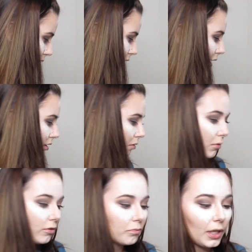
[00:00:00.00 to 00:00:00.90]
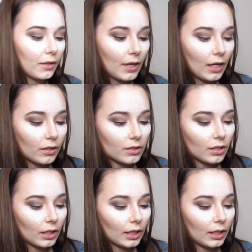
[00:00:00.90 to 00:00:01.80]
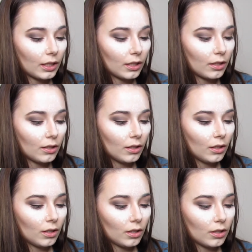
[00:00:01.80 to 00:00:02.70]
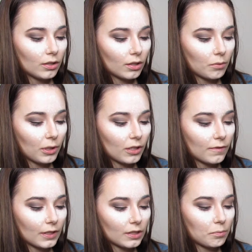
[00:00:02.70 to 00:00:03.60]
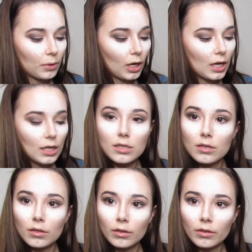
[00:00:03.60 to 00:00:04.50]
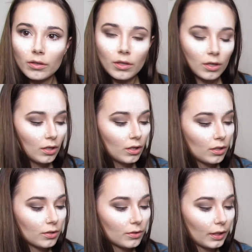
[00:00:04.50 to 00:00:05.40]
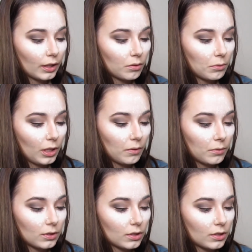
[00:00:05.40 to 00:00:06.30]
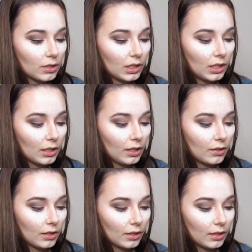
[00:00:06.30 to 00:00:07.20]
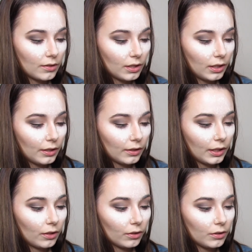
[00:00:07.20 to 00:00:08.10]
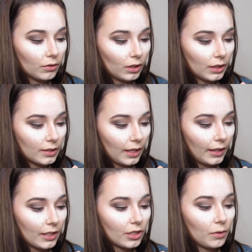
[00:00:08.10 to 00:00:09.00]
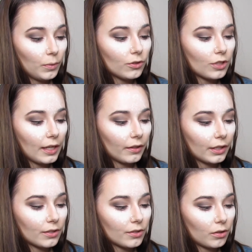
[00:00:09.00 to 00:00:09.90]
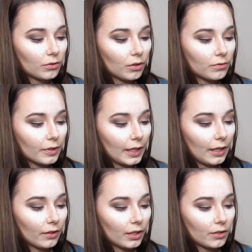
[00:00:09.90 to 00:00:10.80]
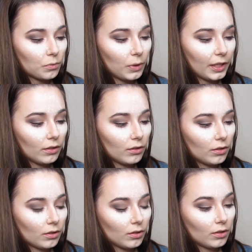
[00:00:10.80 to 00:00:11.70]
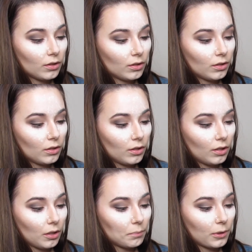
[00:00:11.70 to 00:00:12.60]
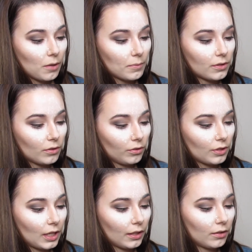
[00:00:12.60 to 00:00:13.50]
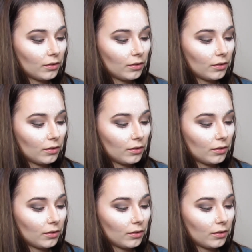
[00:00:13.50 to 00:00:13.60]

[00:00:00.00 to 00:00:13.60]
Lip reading: I like to move mine around until I get it into the perfect spot. So I like to be able to see that there is clearly glue on this eyelash. It will dry clear, so don't freak out that it's white. I promise it'll dry